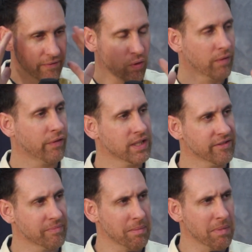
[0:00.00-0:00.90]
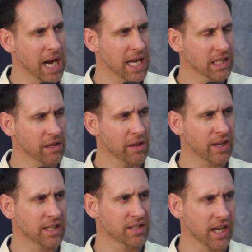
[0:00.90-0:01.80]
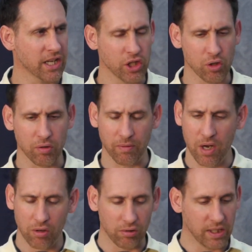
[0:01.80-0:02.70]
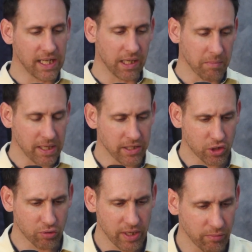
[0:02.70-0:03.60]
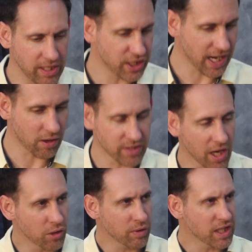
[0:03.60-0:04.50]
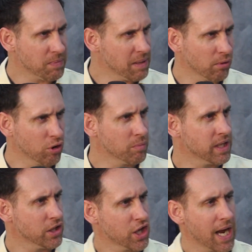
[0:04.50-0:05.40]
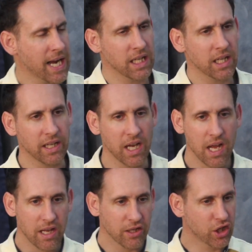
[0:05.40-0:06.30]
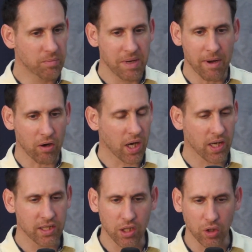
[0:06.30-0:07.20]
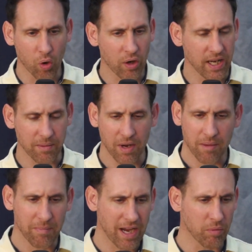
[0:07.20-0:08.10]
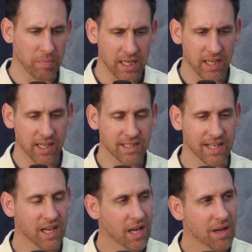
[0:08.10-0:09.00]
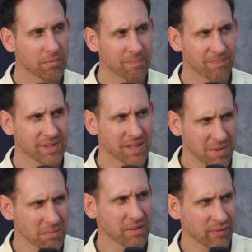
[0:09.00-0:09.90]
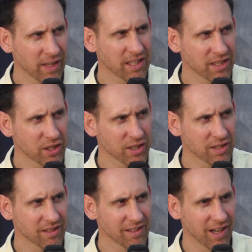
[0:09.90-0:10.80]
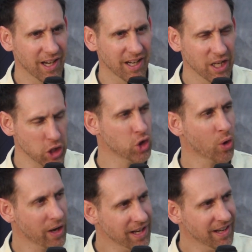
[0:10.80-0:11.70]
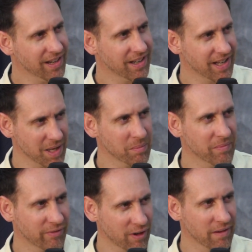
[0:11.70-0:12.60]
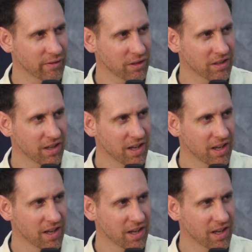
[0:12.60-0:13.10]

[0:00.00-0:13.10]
forefront of my mind and the things that I do, leading a ministry, reaching out to unreached people groups in China, and should be about God's glory and my obedience. And but sometimes I forget to just uh, enjoy yeah. Him forever